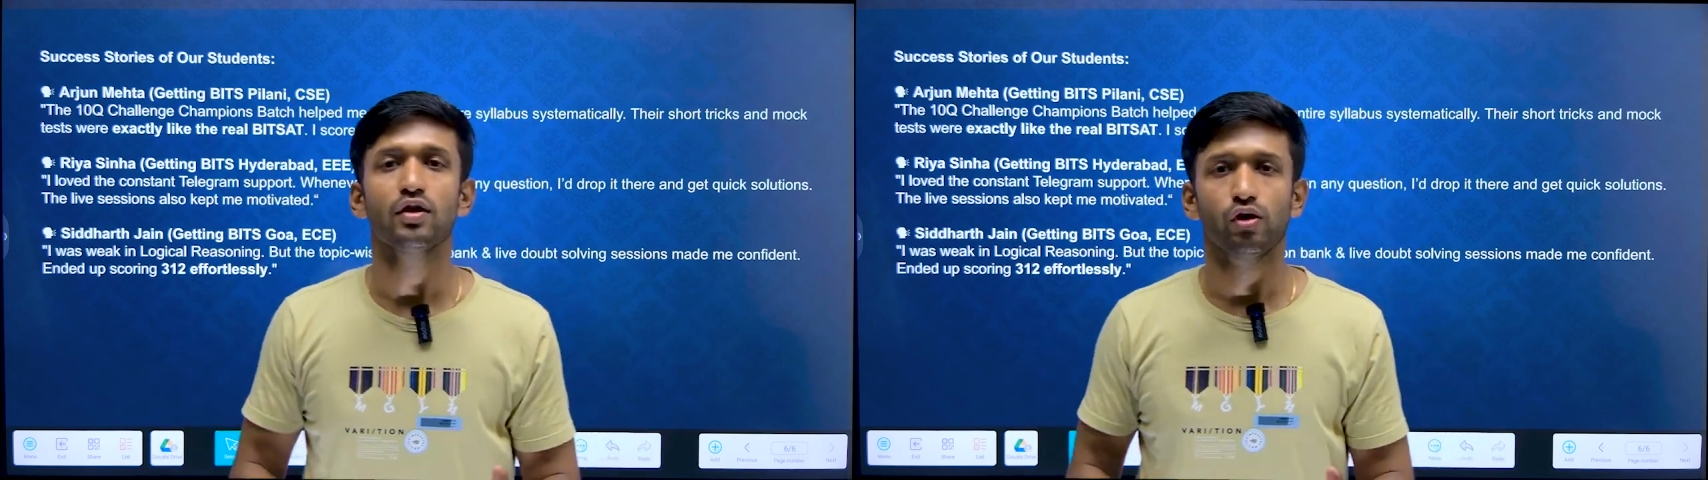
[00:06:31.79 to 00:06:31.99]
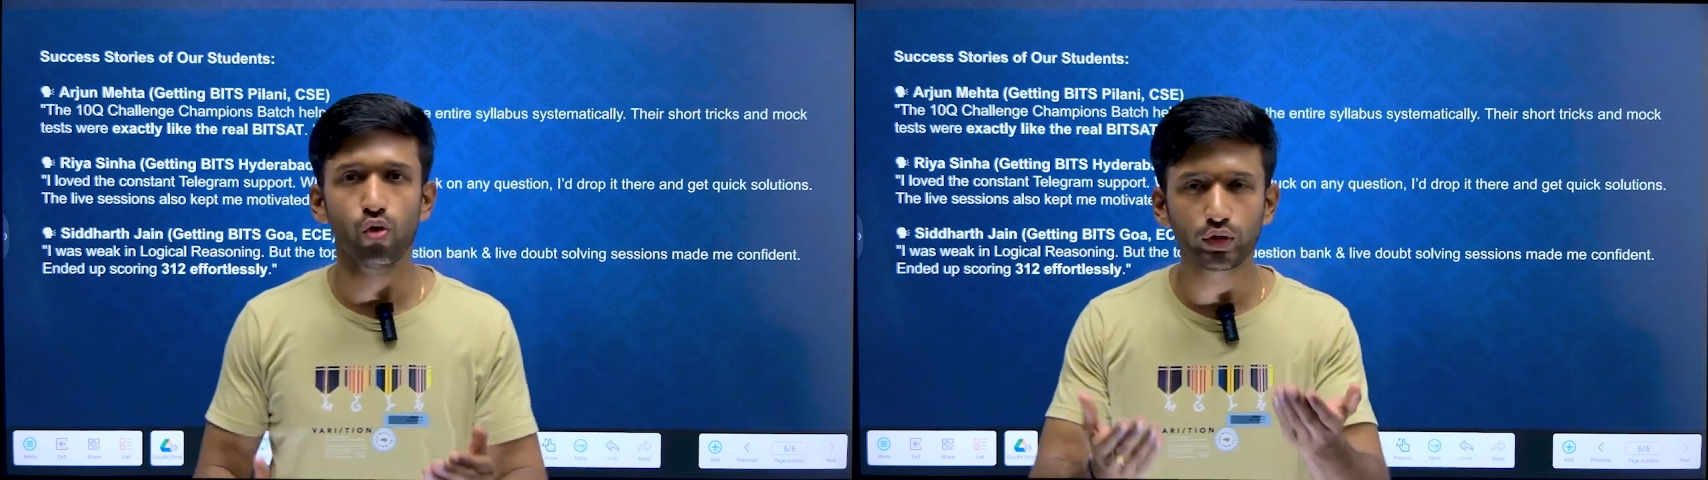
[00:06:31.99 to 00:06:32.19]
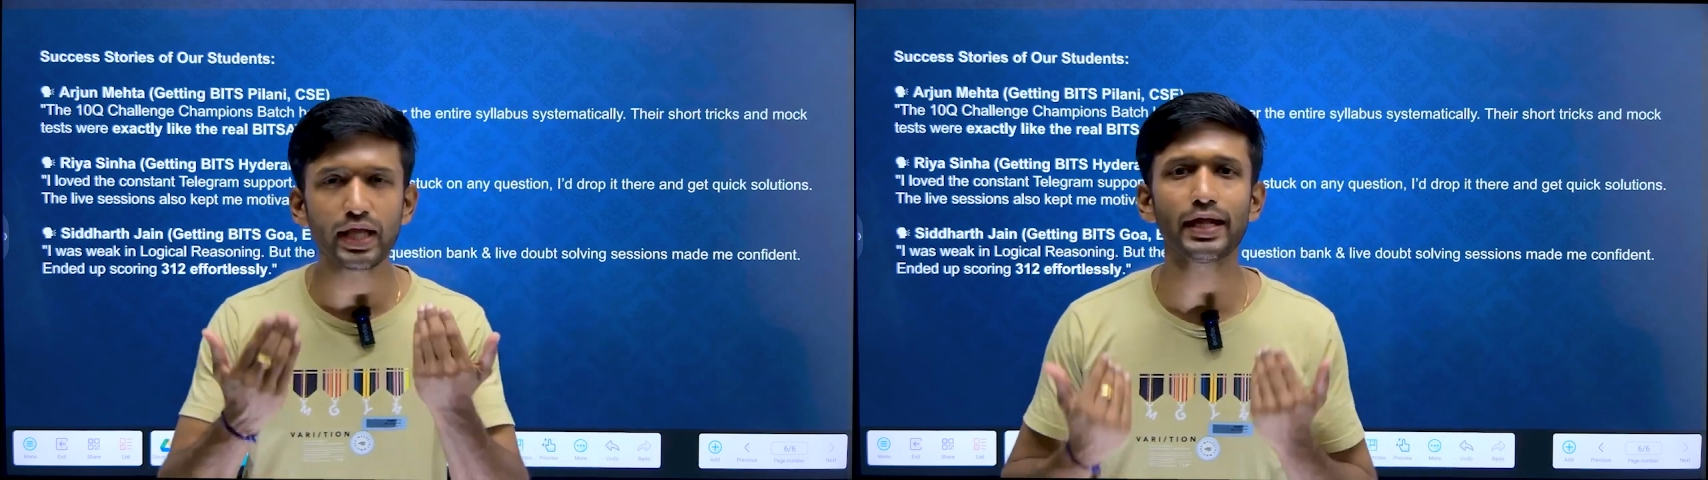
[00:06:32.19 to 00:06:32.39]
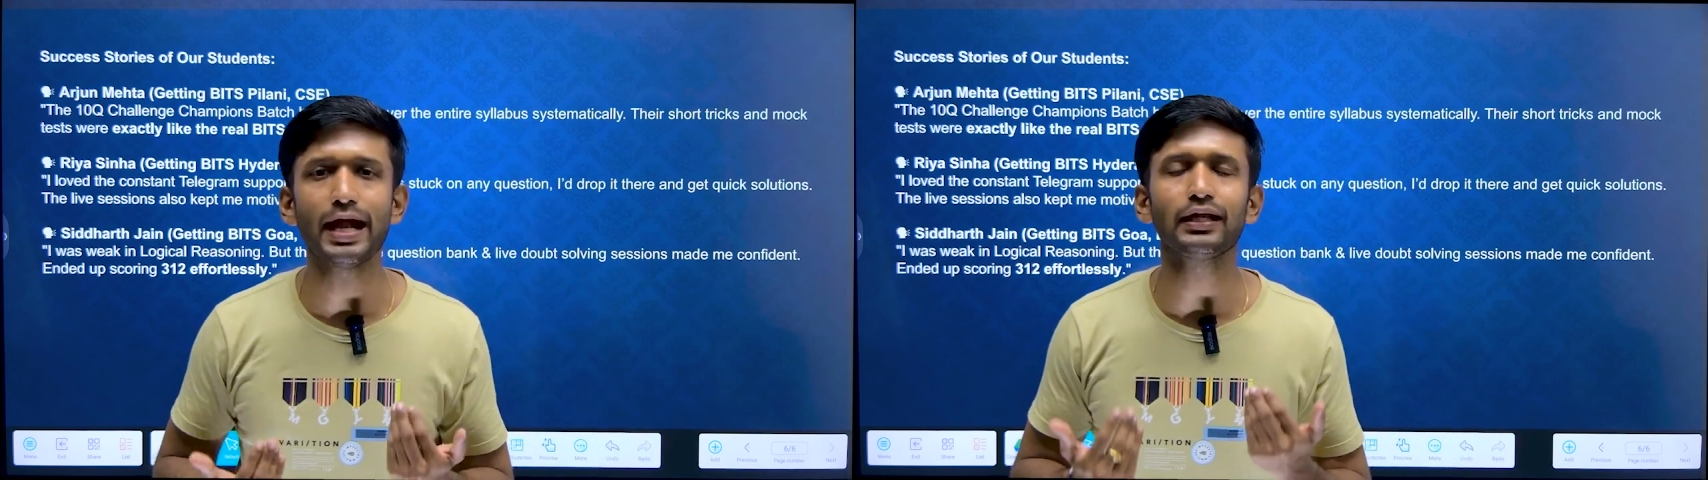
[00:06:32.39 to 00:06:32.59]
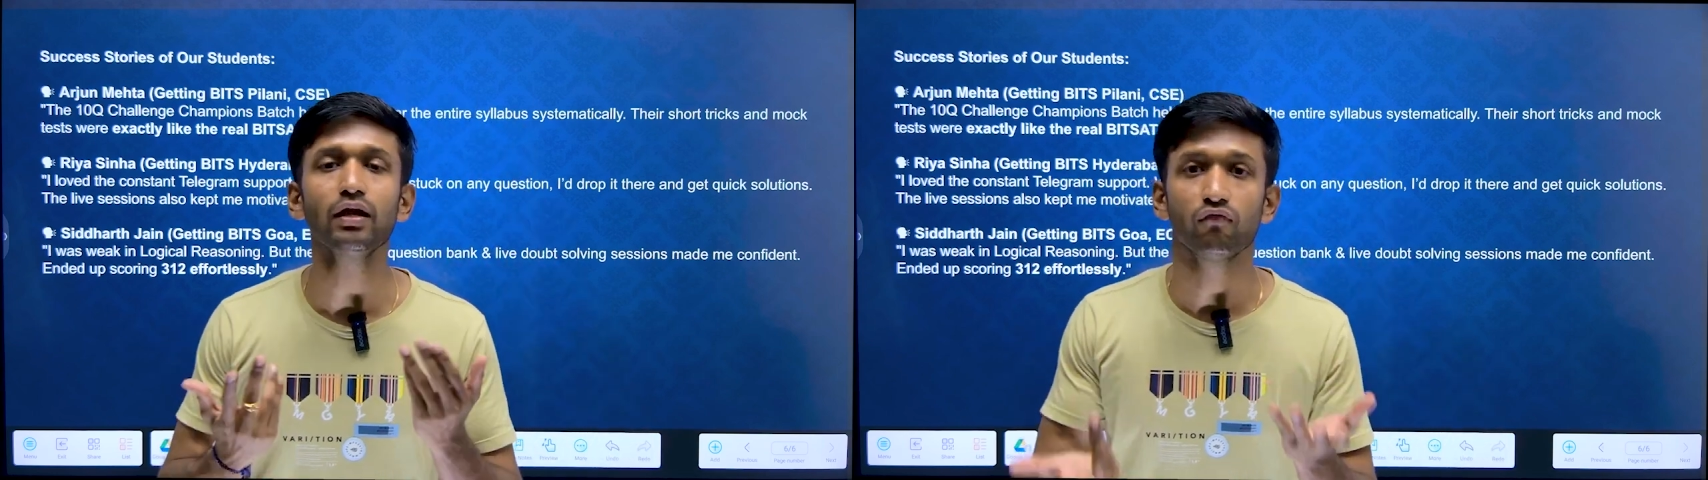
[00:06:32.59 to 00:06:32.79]
looking
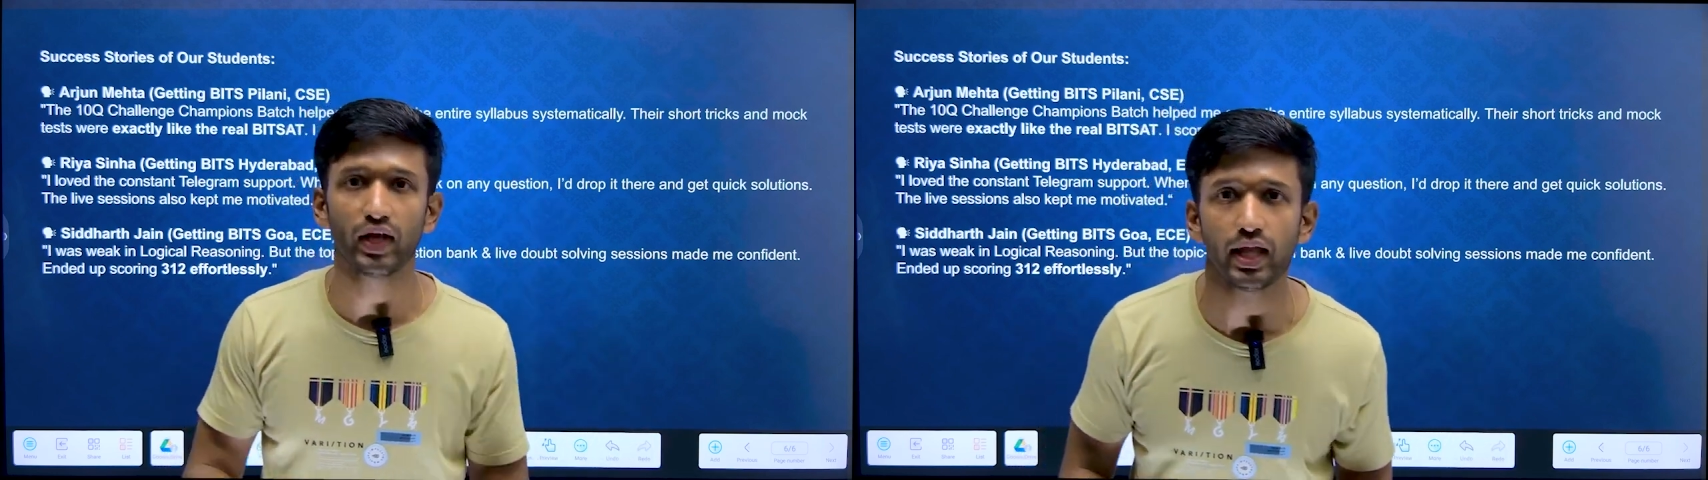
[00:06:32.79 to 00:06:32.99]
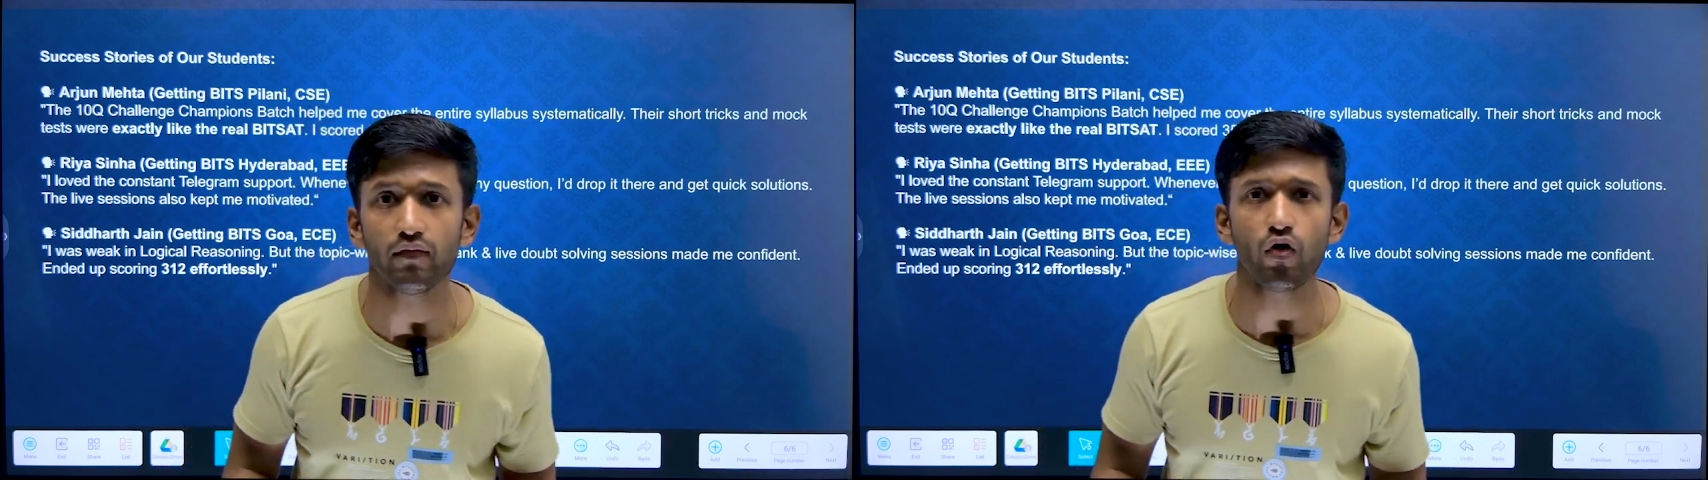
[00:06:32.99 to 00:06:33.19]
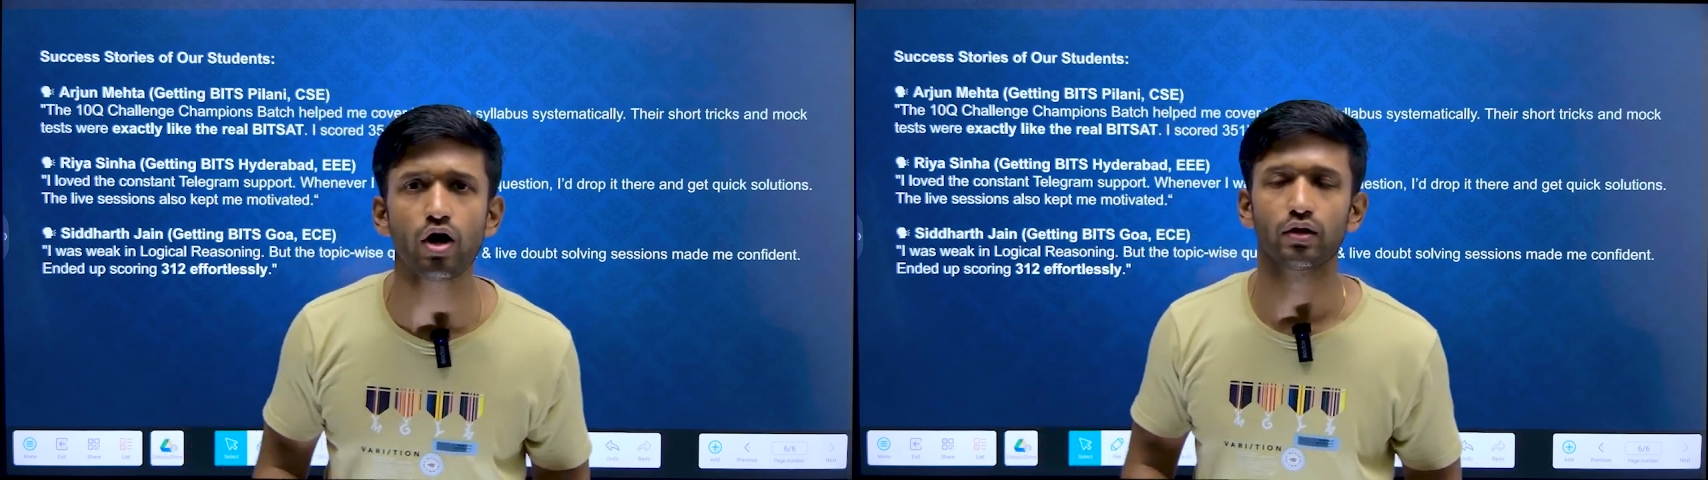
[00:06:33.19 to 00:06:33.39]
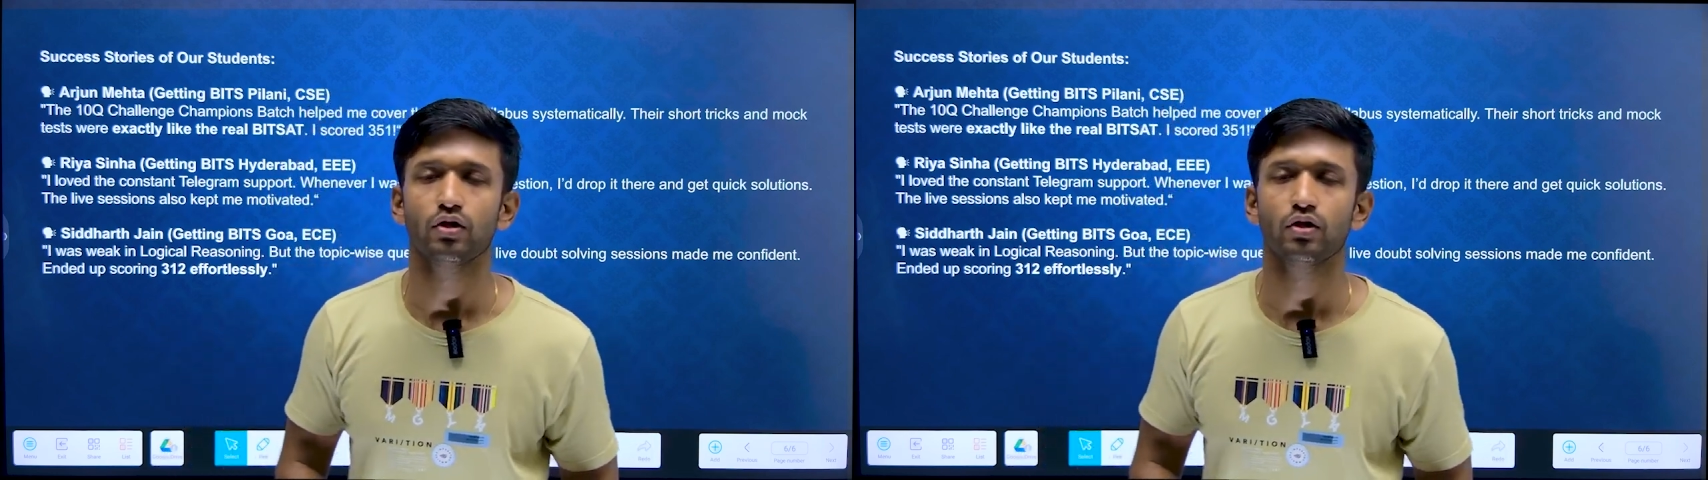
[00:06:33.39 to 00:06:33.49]
at and waiting for.